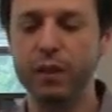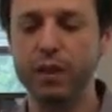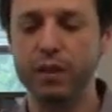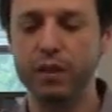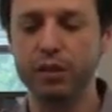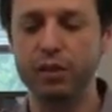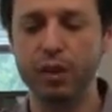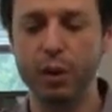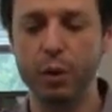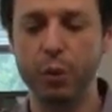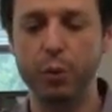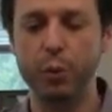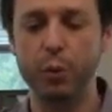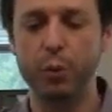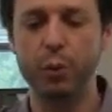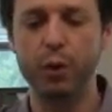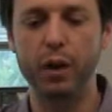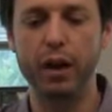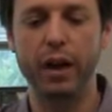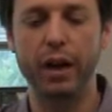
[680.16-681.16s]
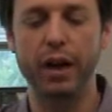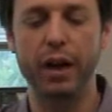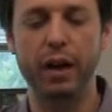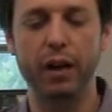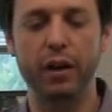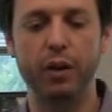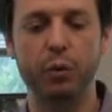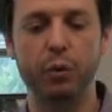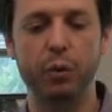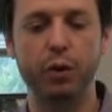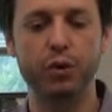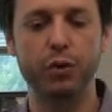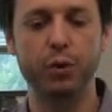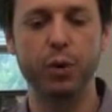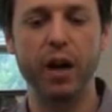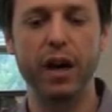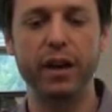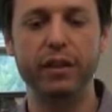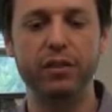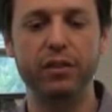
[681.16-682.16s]
So we're
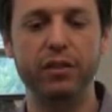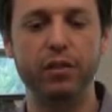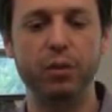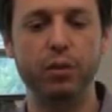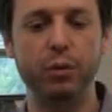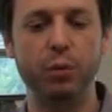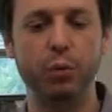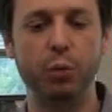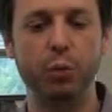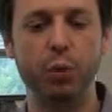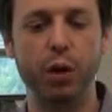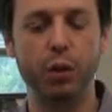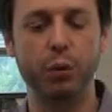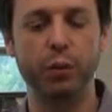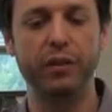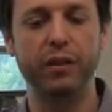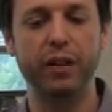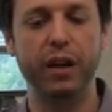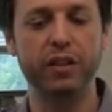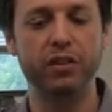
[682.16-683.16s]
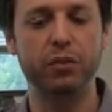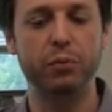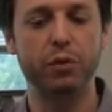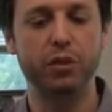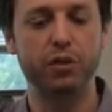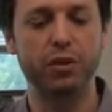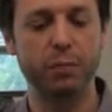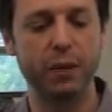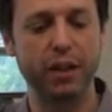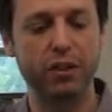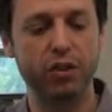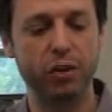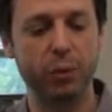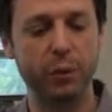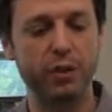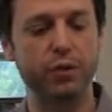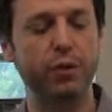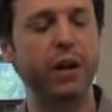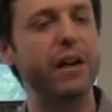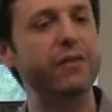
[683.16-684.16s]
trying to work with customers to make sure
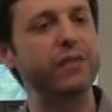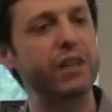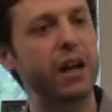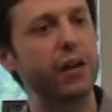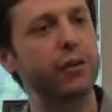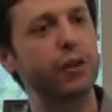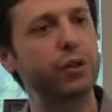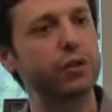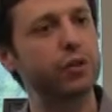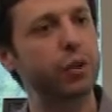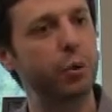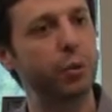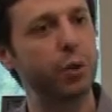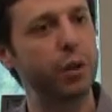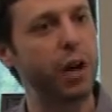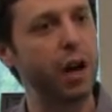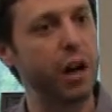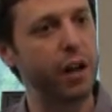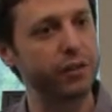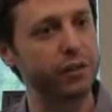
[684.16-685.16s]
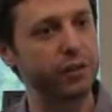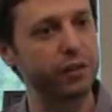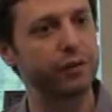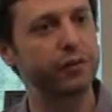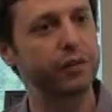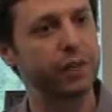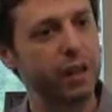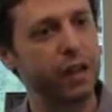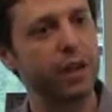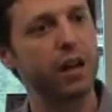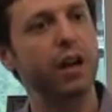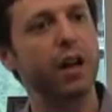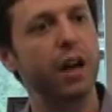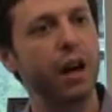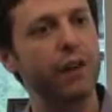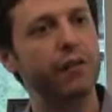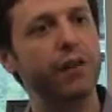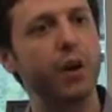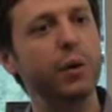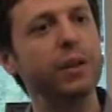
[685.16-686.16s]
we drive down their total cost of
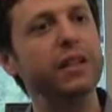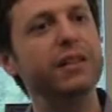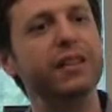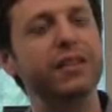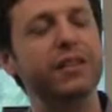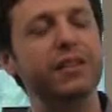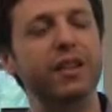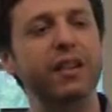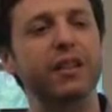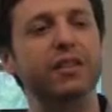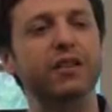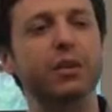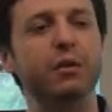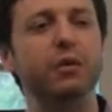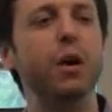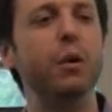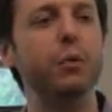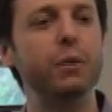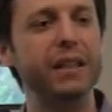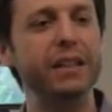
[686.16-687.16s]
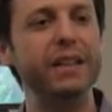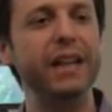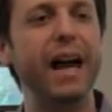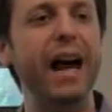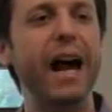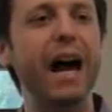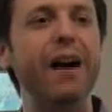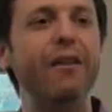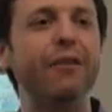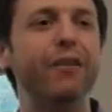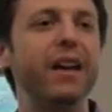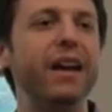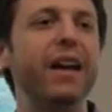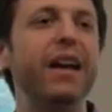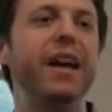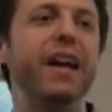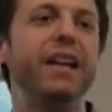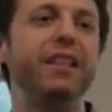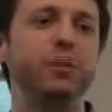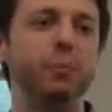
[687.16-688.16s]
owning these things. You don't need to have
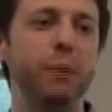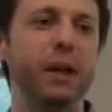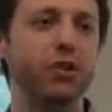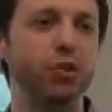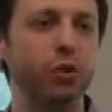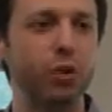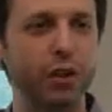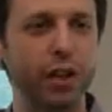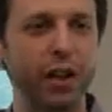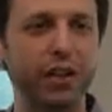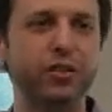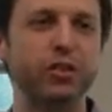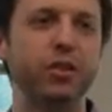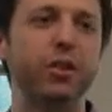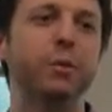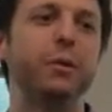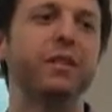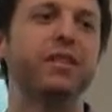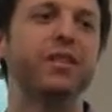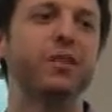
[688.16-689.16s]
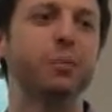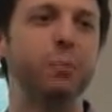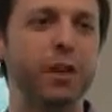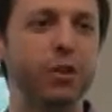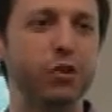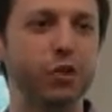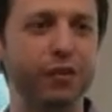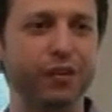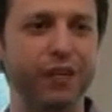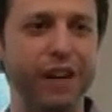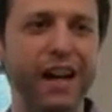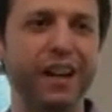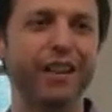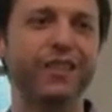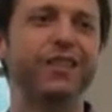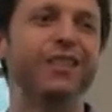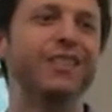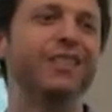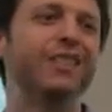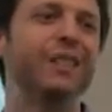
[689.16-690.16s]
a special cluster with a special file
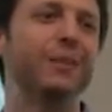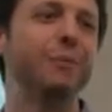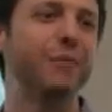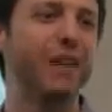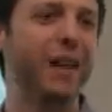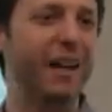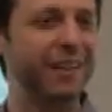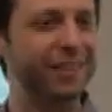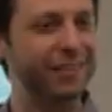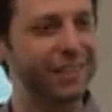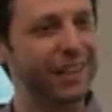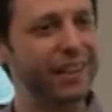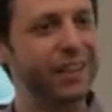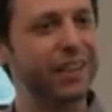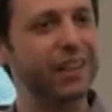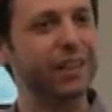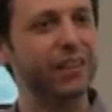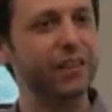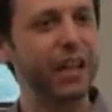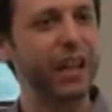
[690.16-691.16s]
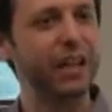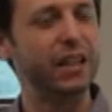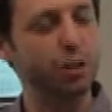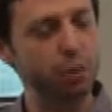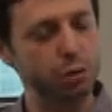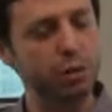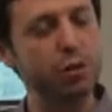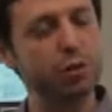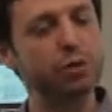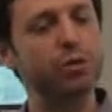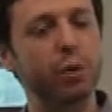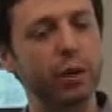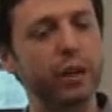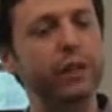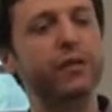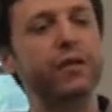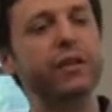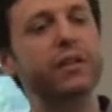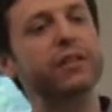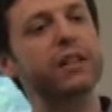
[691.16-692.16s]
system that you use only
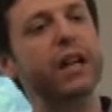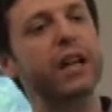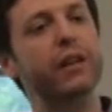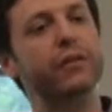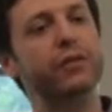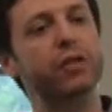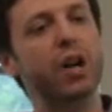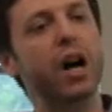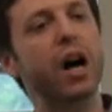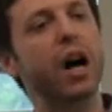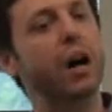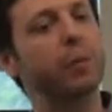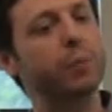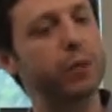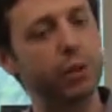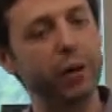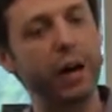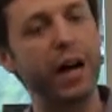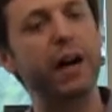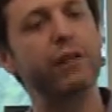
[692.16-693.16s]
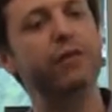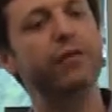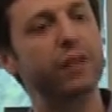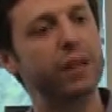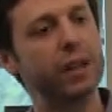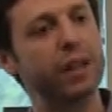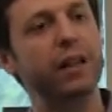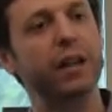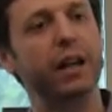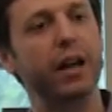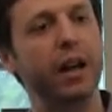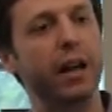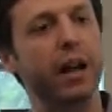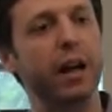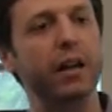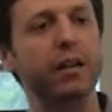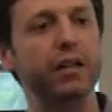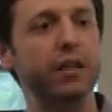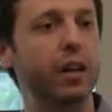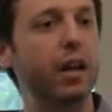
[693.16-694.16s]
for this kind of job. You have
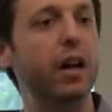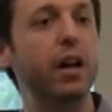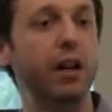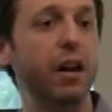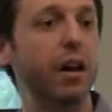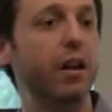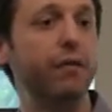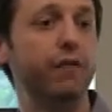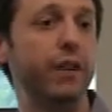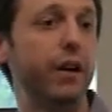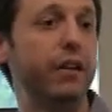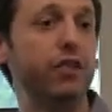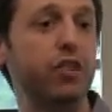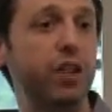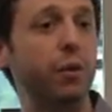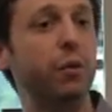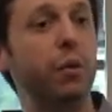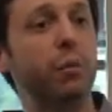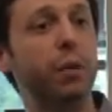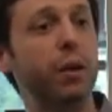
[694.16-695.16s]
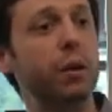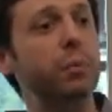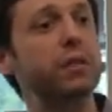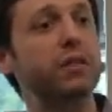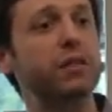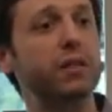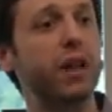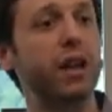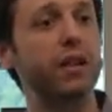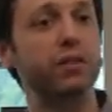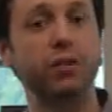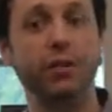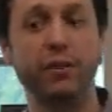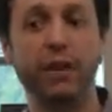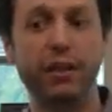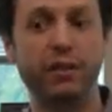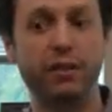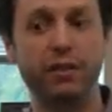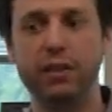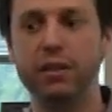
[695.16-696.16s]
a very general purpose cluster
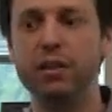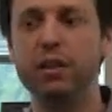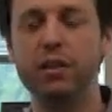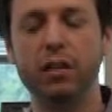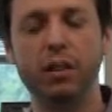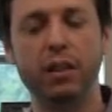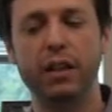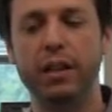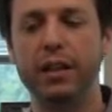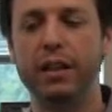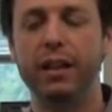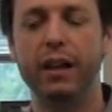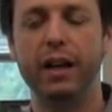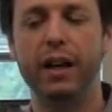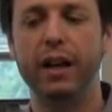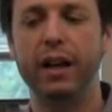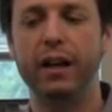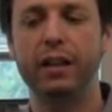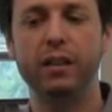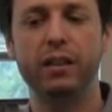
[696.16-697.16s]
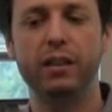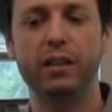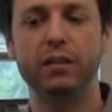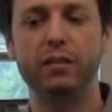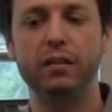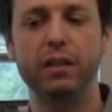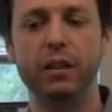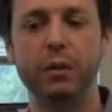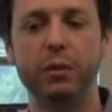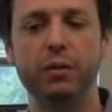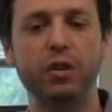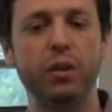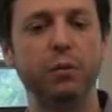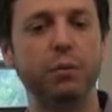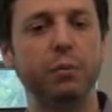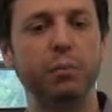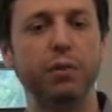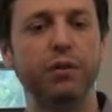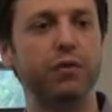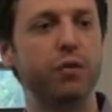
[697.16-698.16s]
that still, in terms
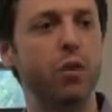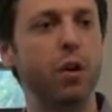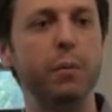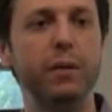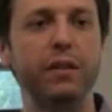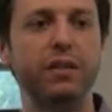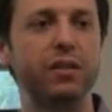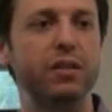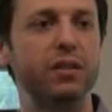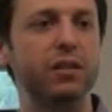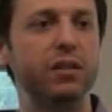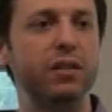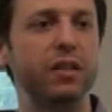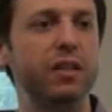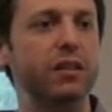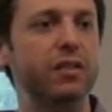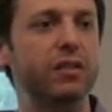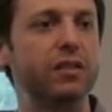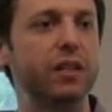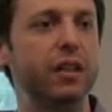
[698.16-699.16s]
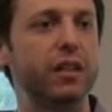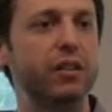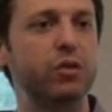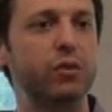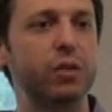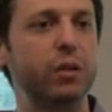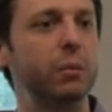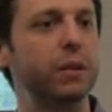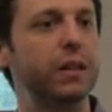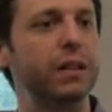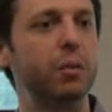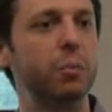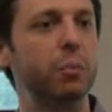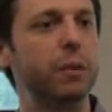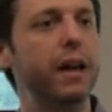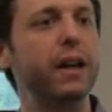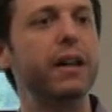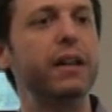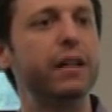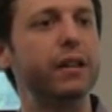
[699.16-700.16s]
of performance, is extremely
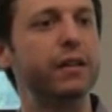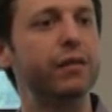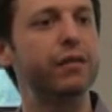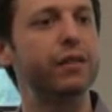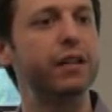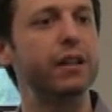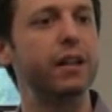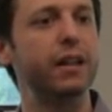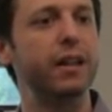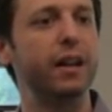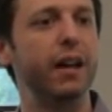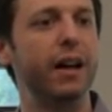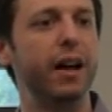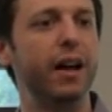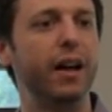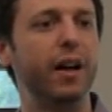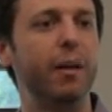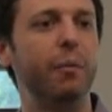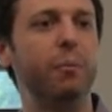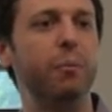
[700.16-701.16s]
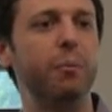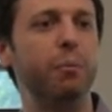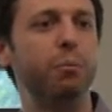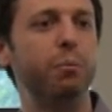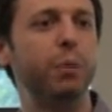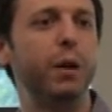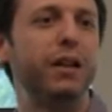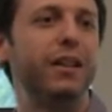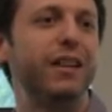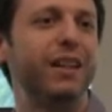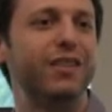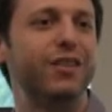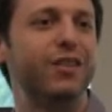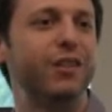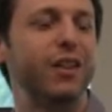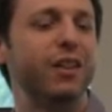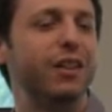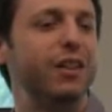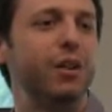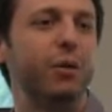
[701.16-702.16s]
competitive. But it's
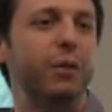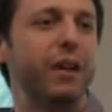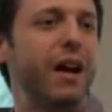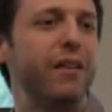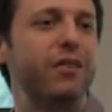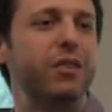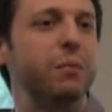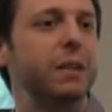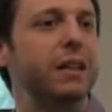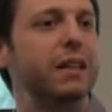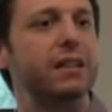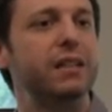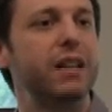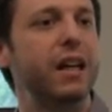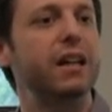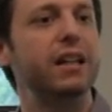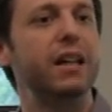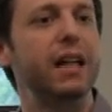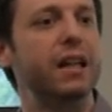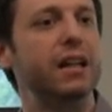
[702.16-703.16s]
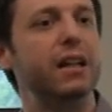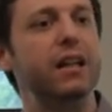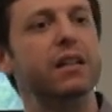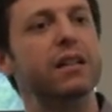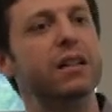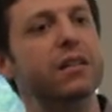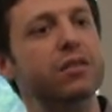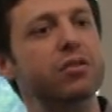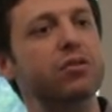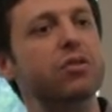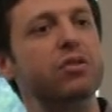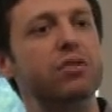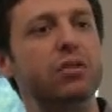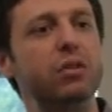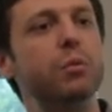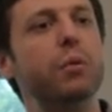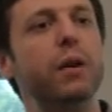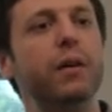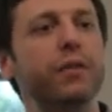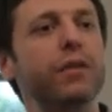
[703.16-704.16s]
not. You don't have to make it dedicated. It doesn't just
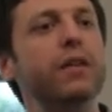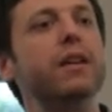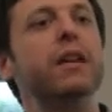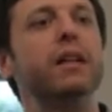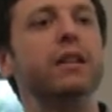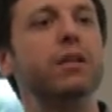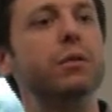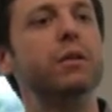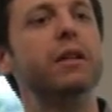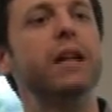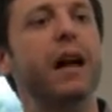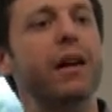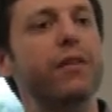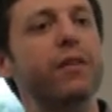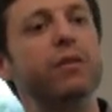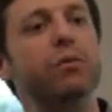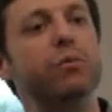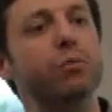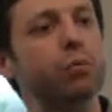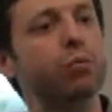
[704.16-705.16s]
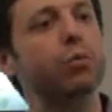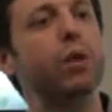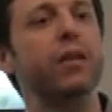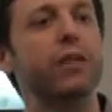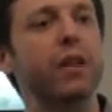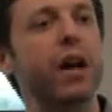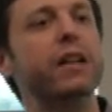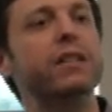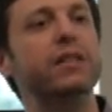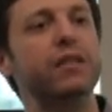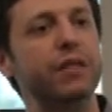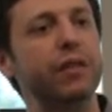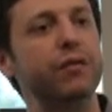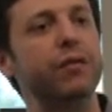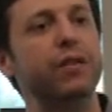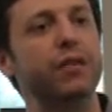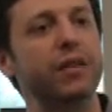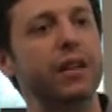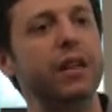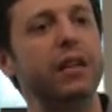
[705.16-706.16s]
do one thing. You can have it run lots of
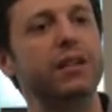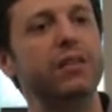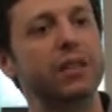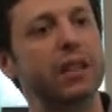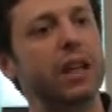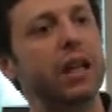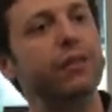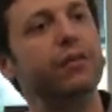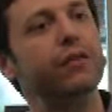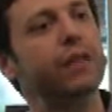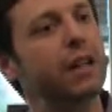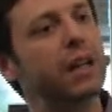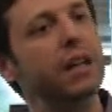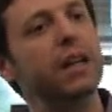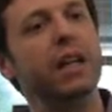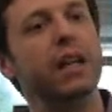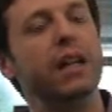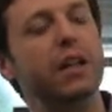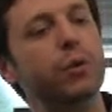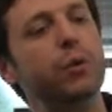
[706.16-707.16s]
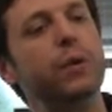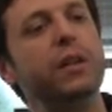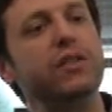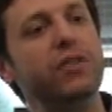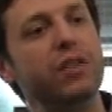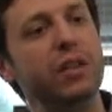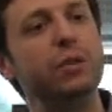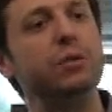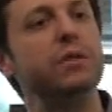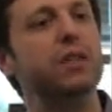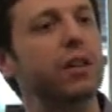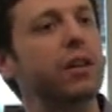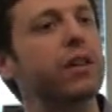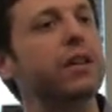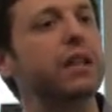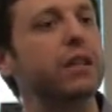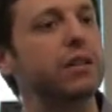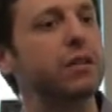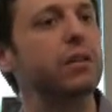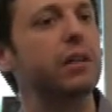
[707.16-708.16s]
different things, kind of increase the
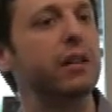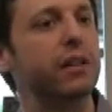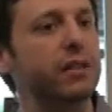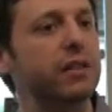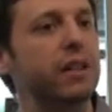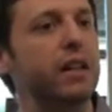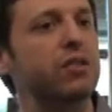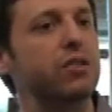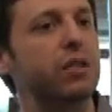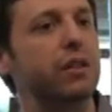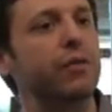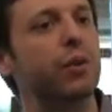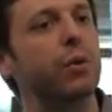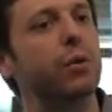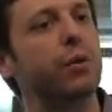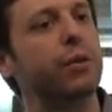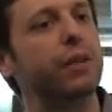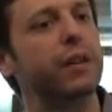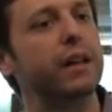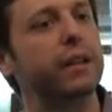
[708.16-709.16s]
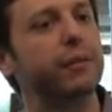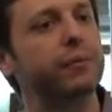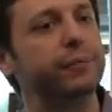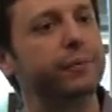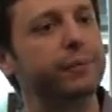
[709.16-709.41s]
utility and utilization of the whole thing.